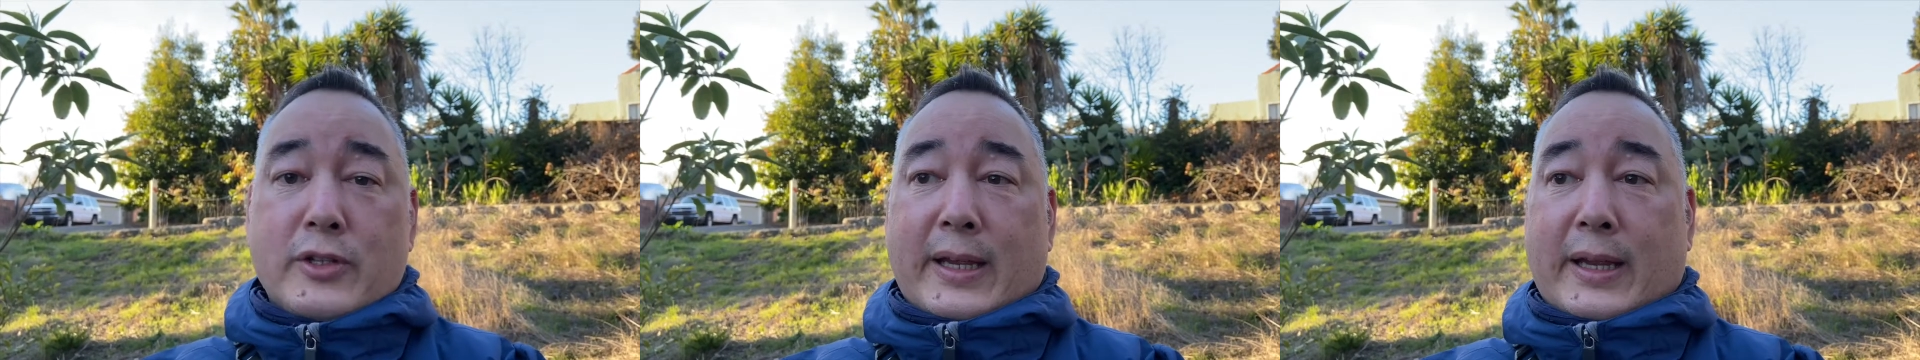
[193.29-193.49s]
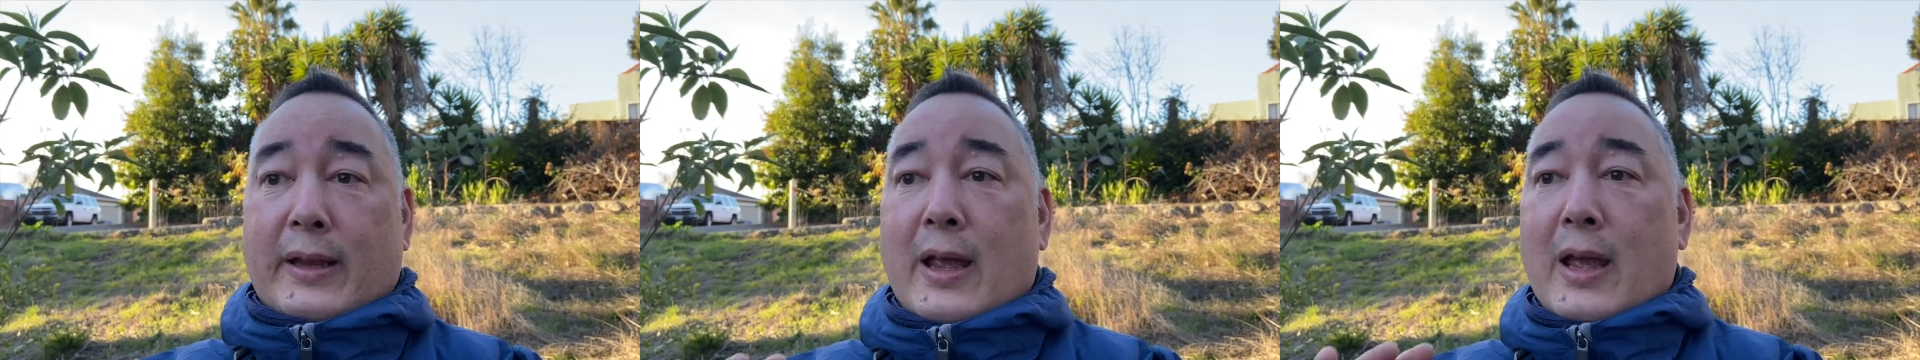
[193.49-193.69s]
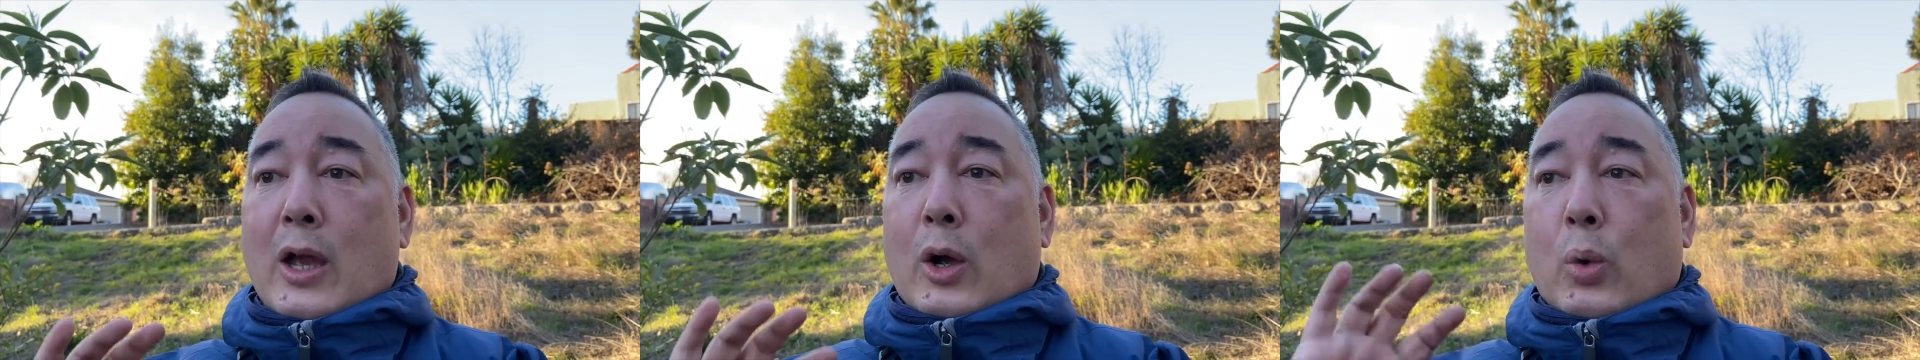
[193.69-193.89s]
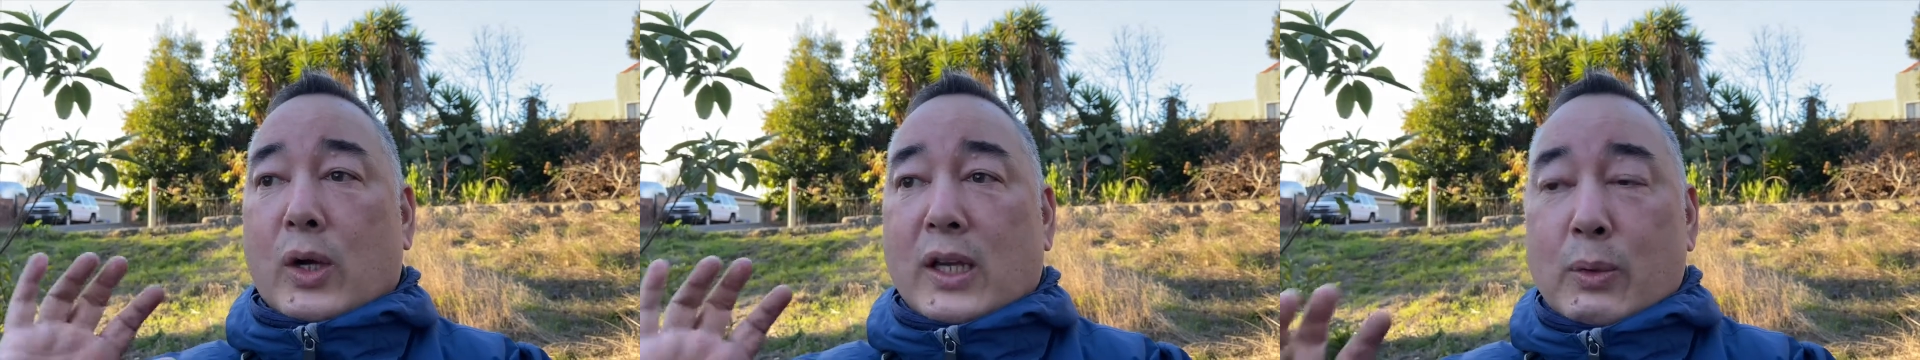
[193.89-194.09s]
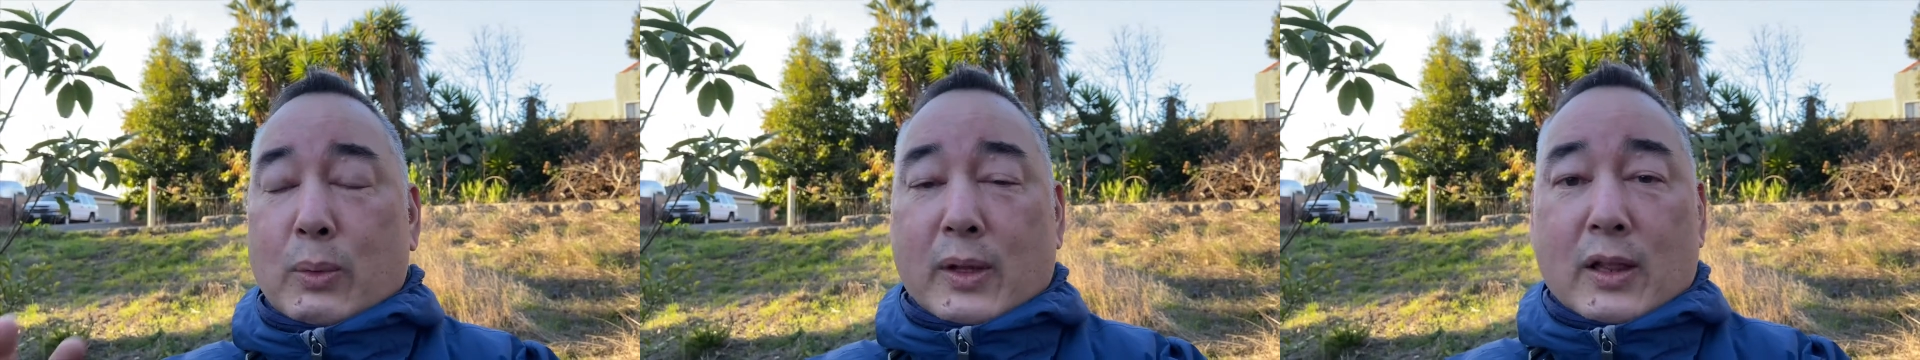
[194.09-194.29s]
and
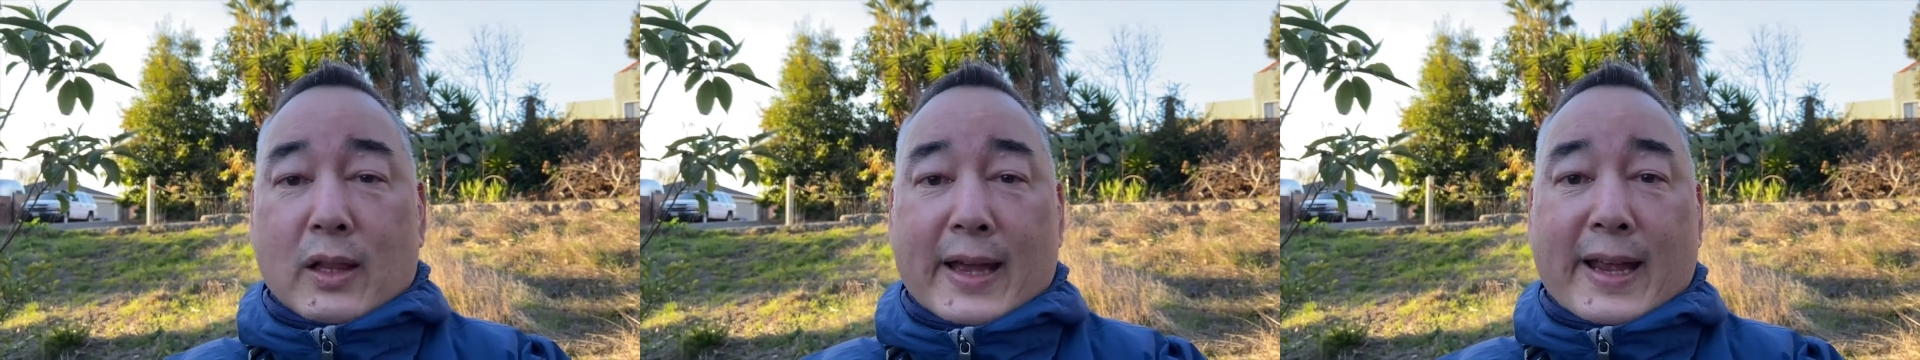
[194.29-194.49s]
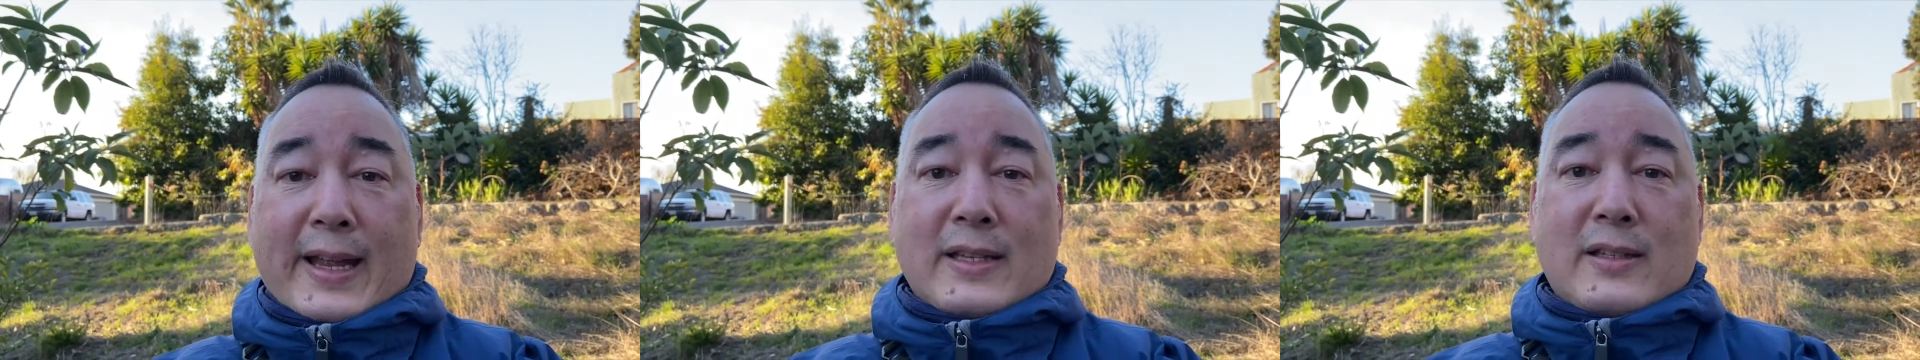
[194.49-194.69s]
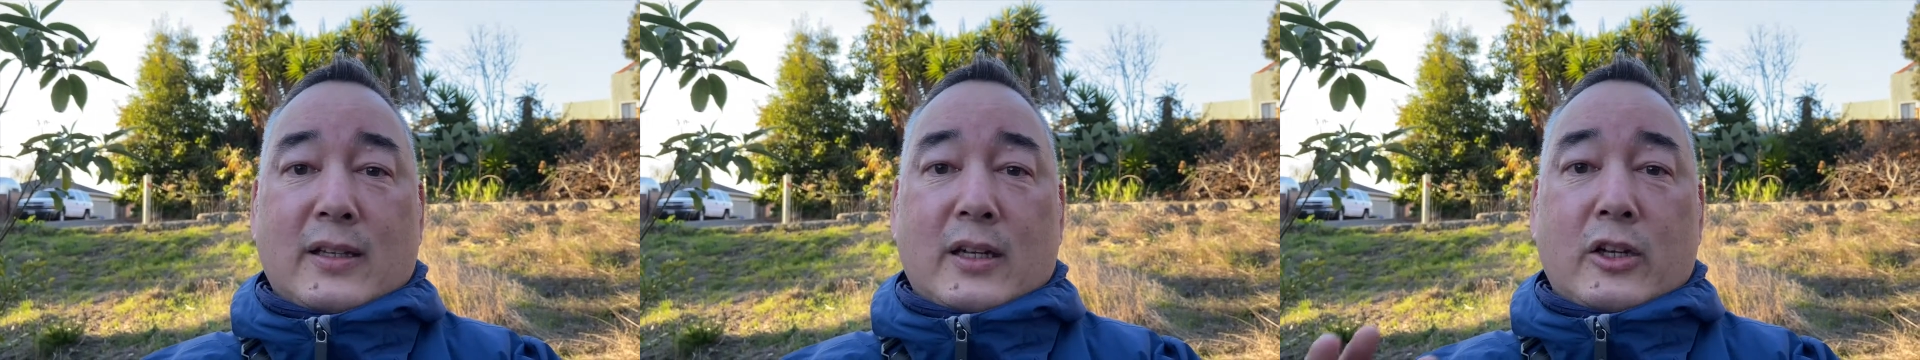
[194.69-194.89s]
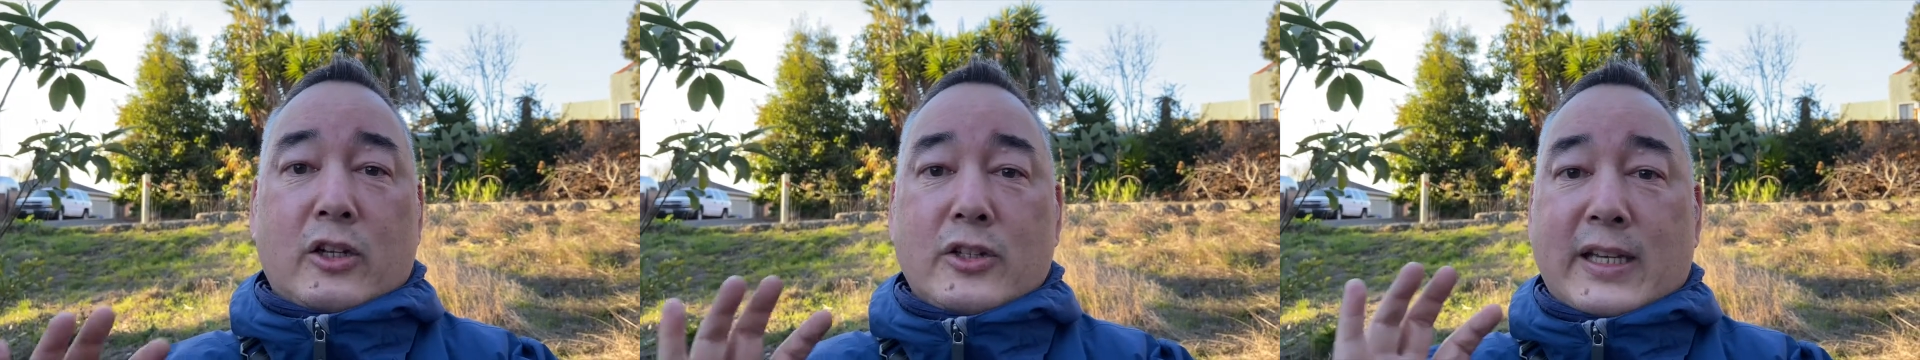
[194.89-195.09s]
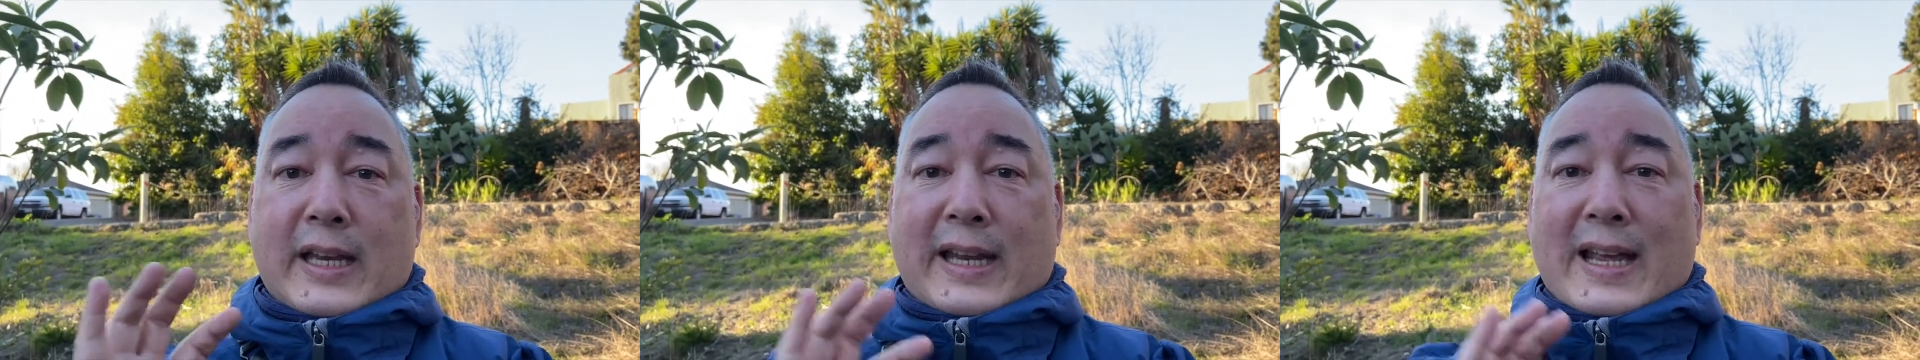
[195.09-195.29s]
working with clients and
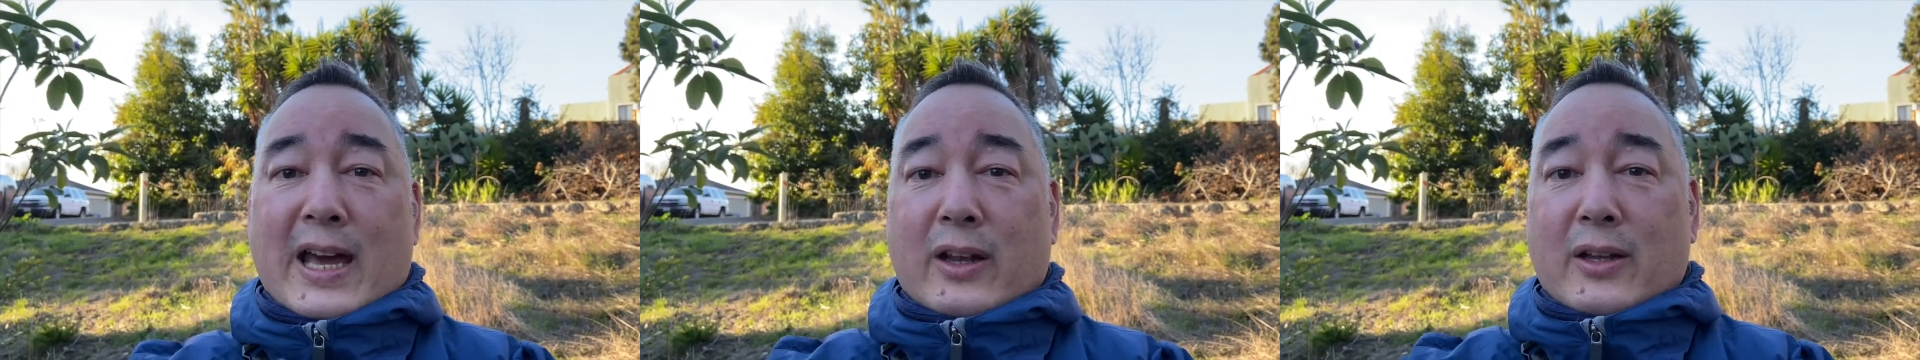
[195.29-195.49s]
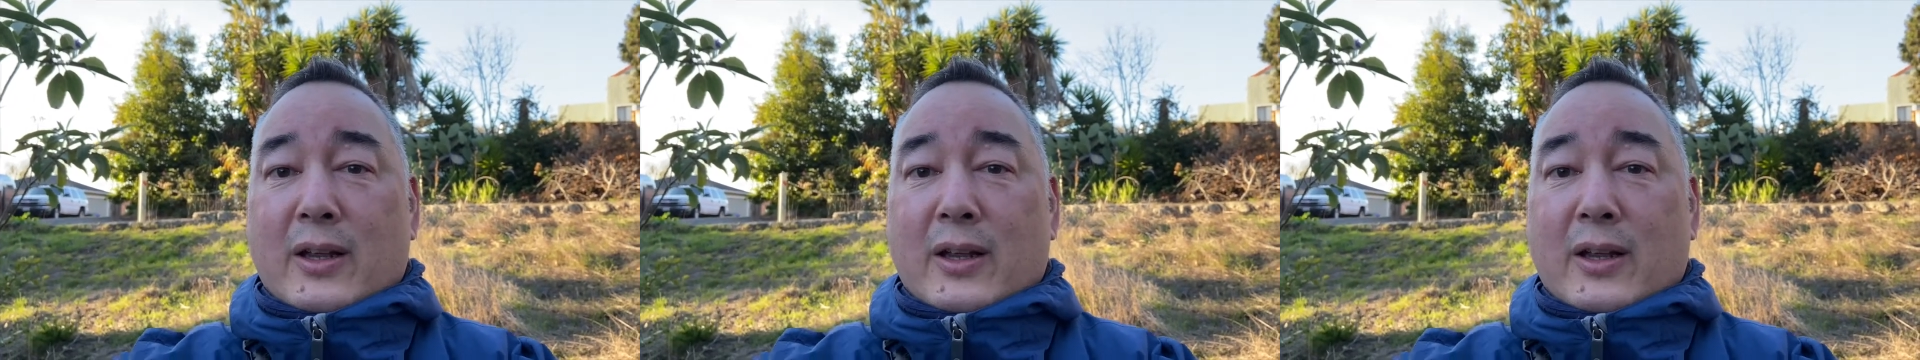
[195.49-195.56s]
understanding how to